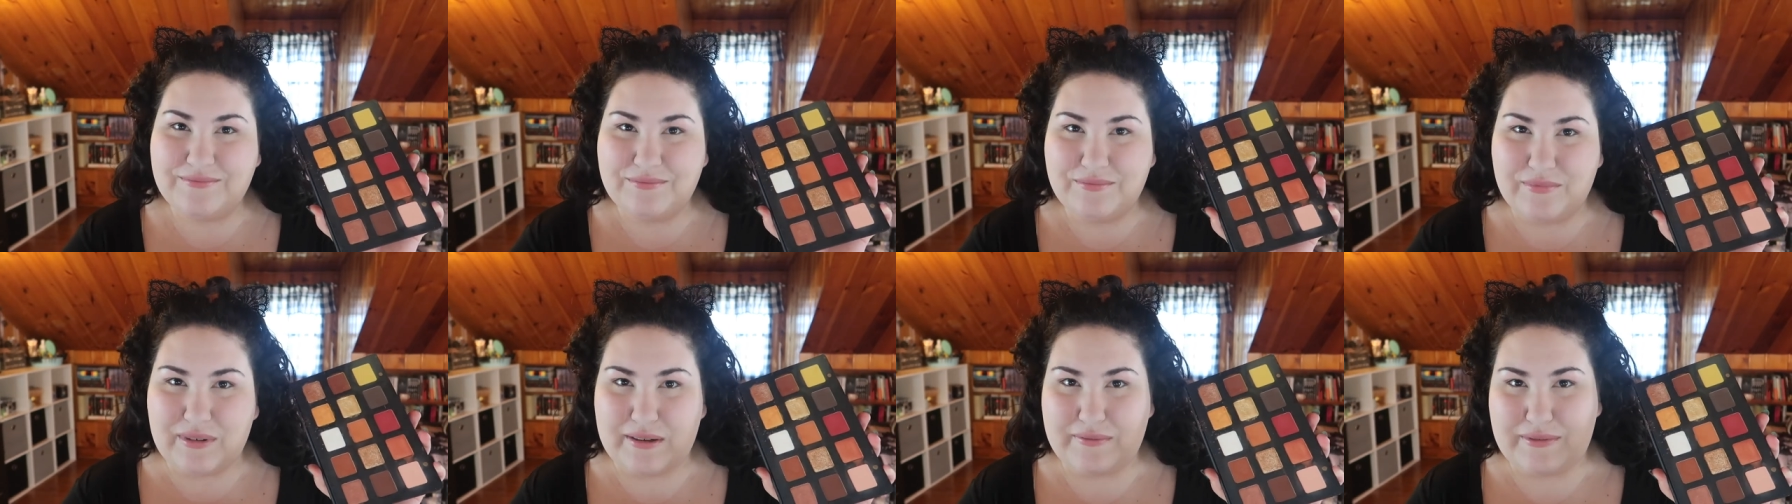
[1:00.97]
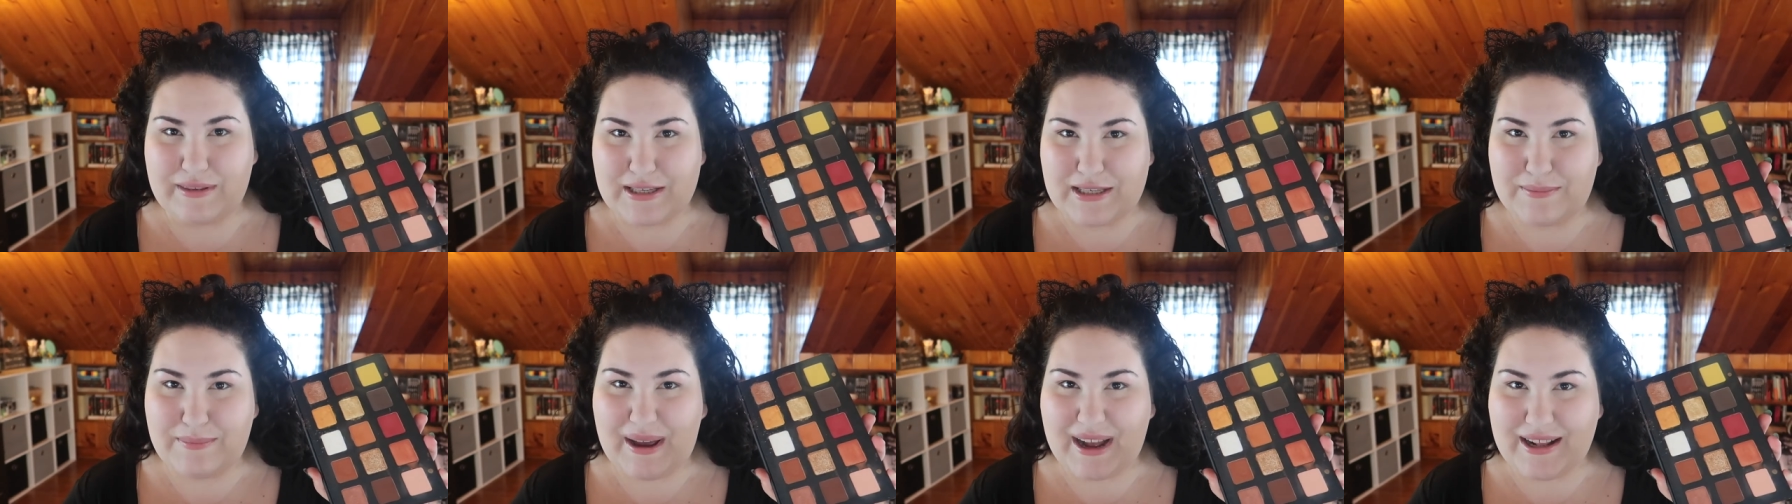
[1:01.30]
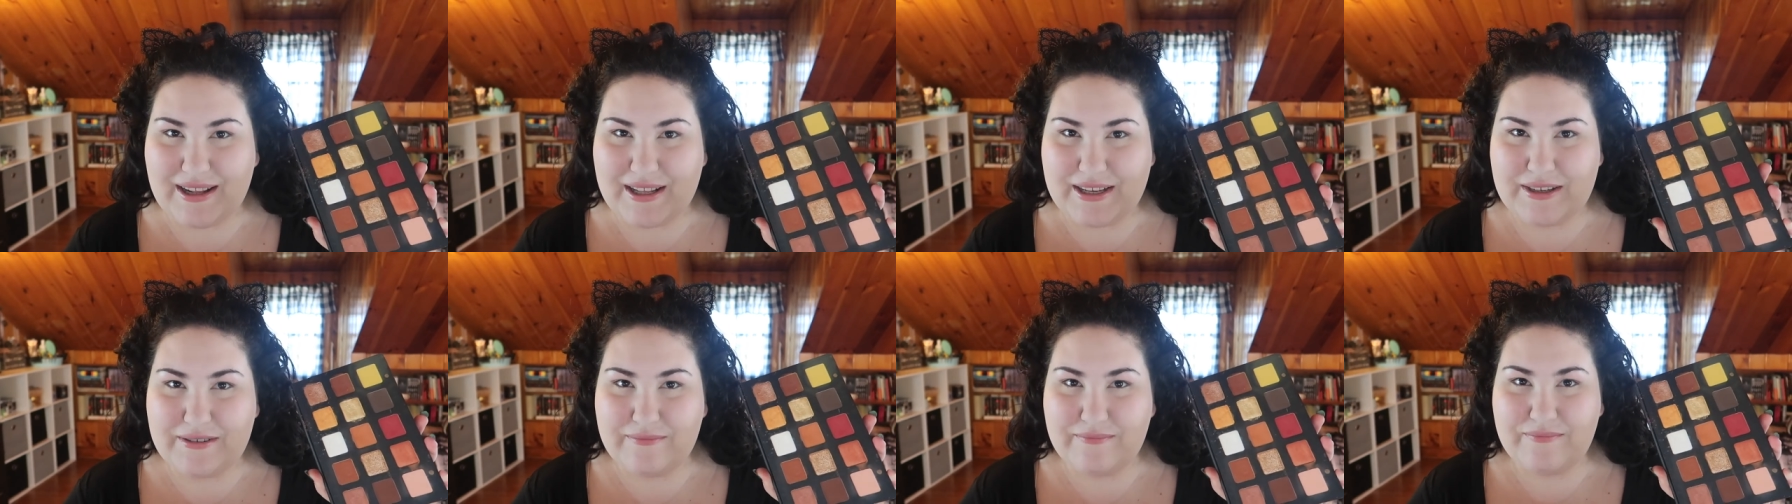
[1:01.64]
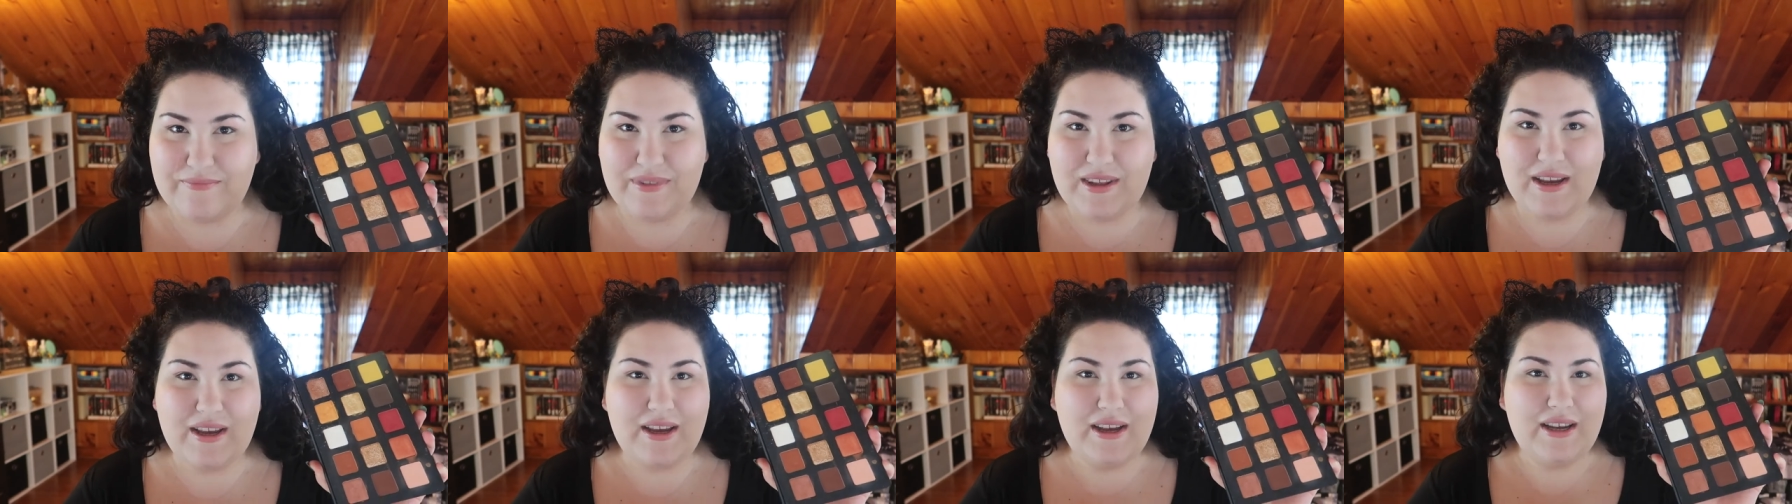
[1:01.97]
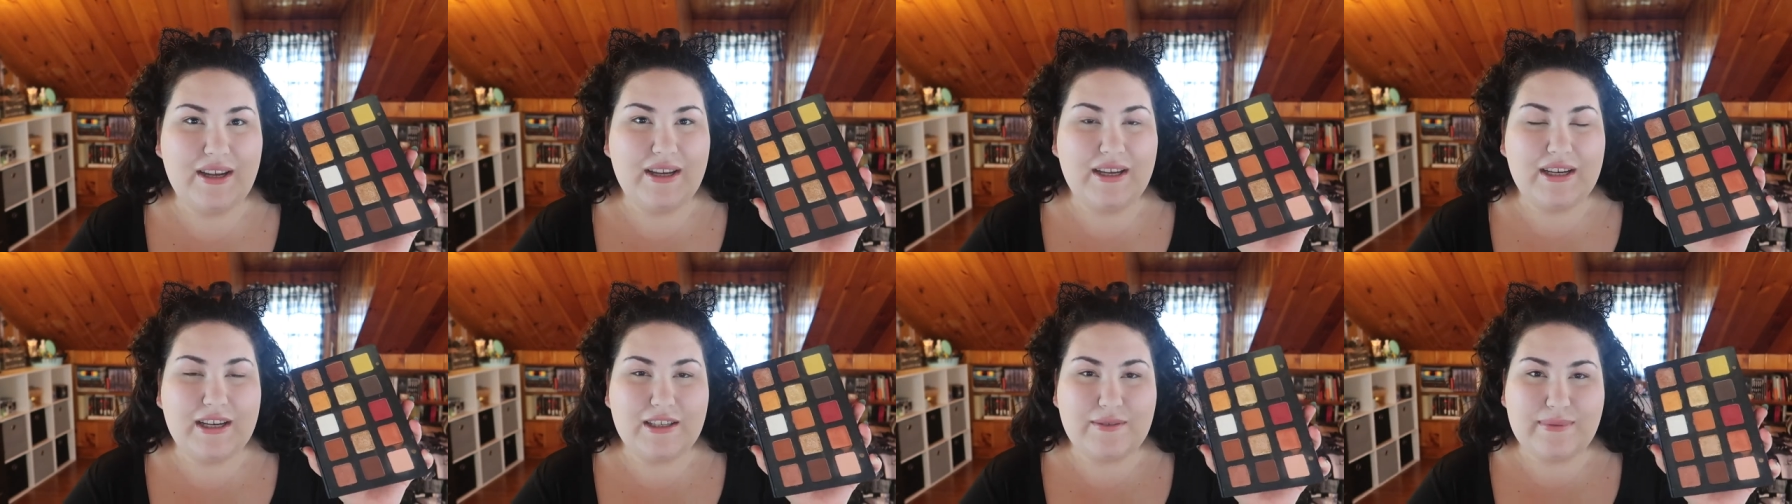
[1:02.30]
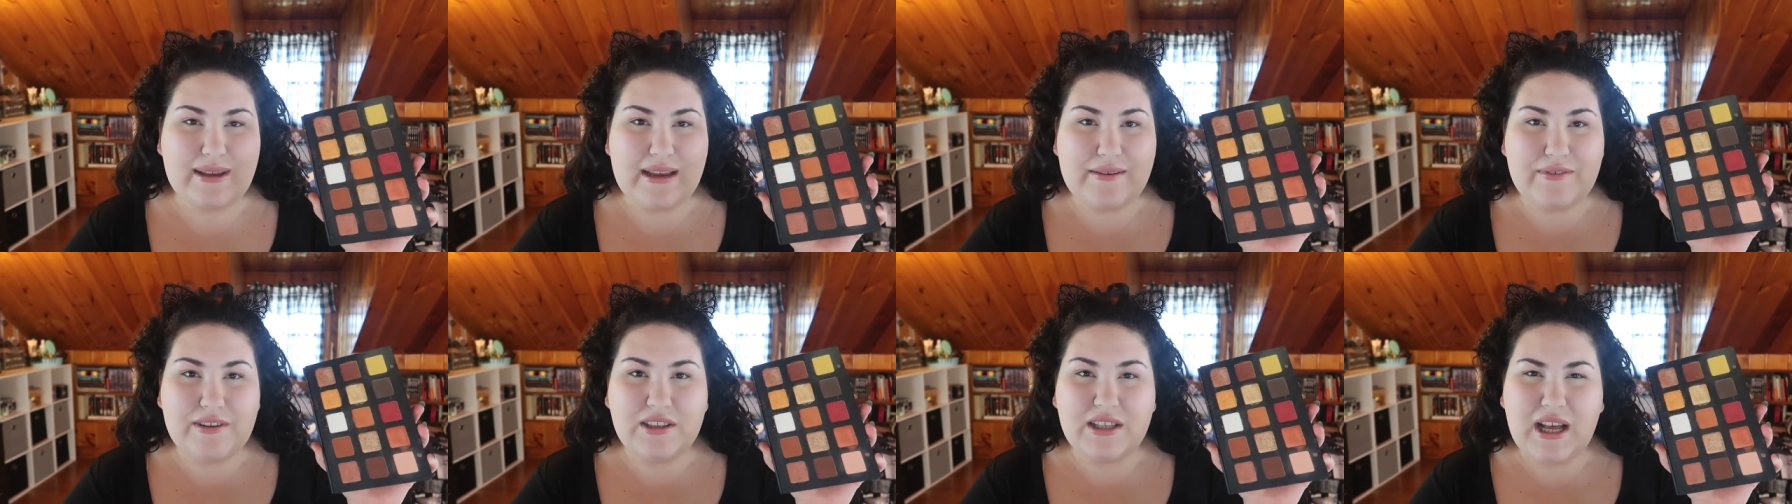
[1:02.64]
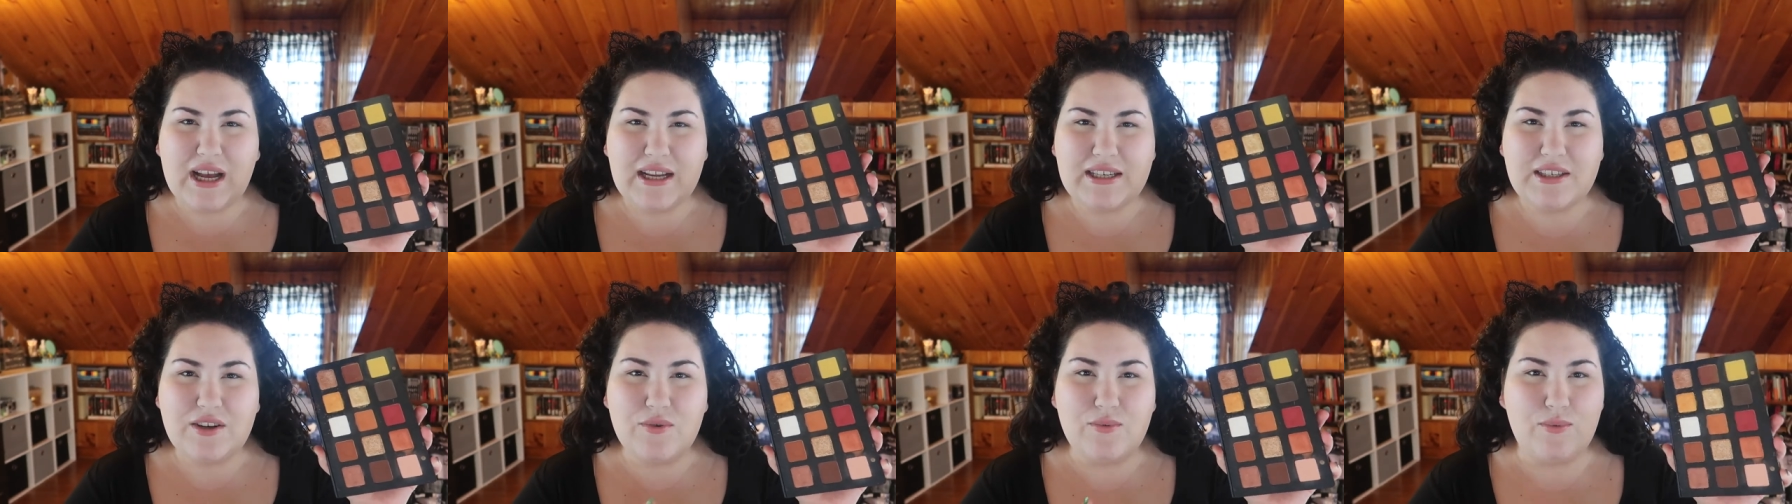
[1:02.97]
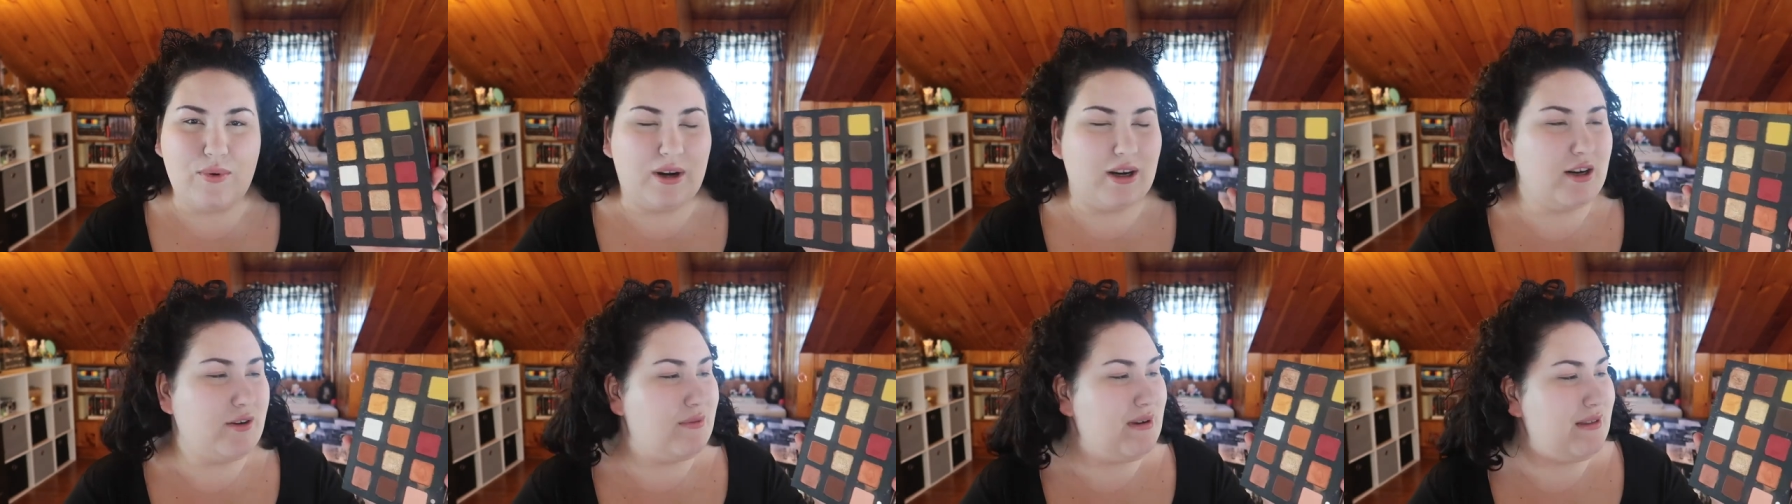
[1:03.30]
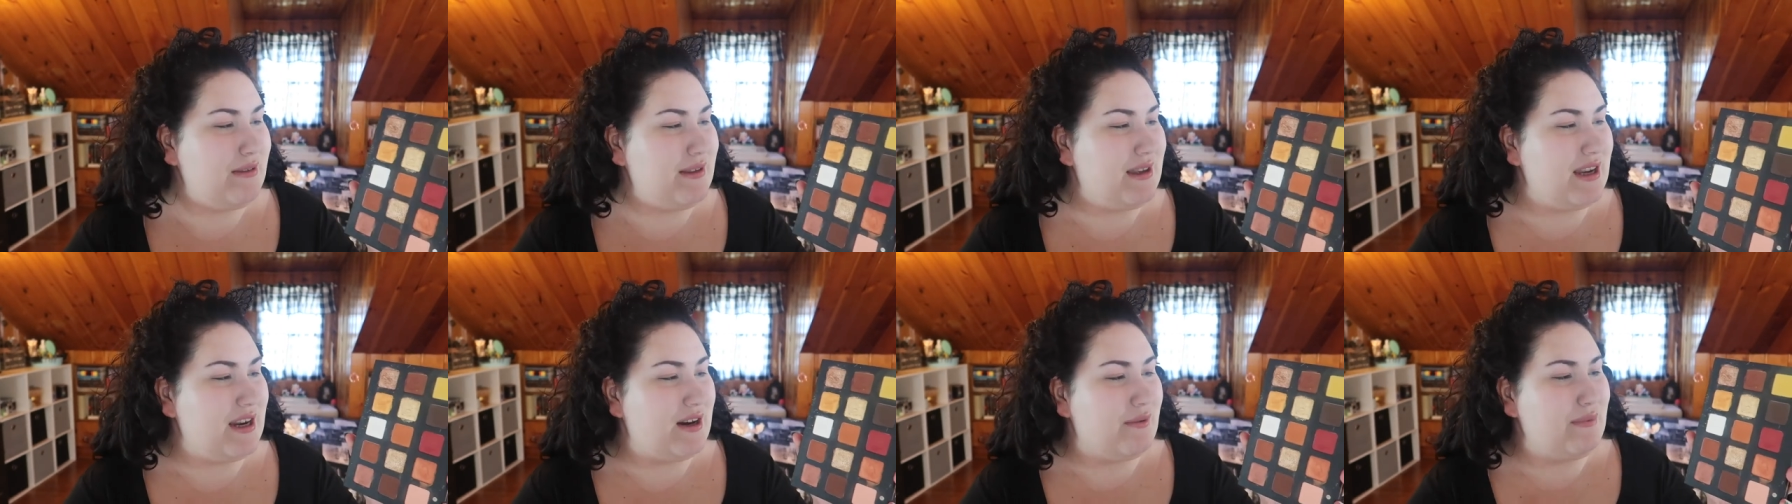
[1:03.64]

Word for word: with this palette, because we have a lot to work with here.